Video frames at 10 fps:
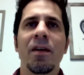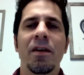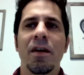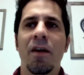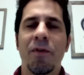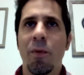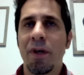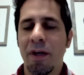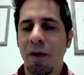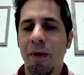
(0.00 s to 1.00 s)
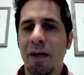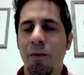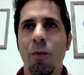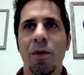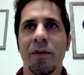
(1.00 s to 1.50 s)
Now if you wanted to go ahead and
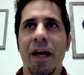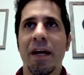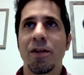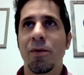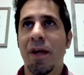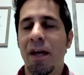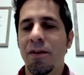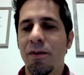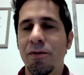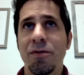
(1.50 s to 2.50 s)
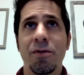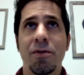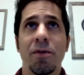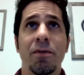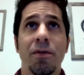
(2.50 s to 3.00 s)
order that, you can do so
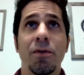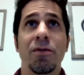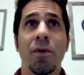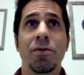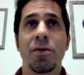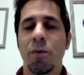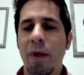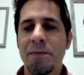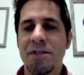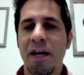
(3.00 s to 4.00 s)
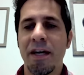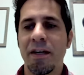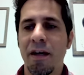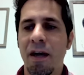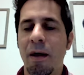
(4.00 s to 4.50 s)
through the website,
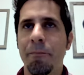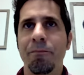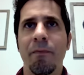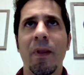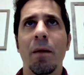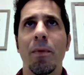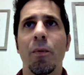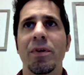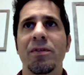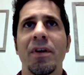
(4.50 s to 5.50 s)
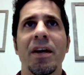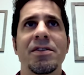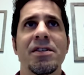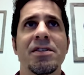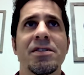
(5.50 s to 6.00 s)
but what's
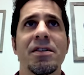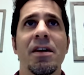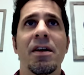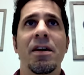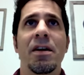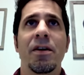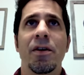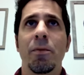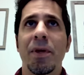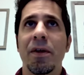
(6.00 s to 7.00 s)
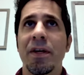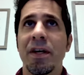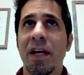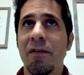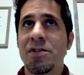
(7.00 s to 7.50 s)
nice is your ability
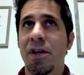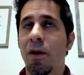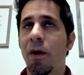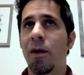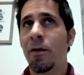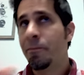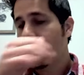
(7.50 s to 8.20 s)
to give us a call.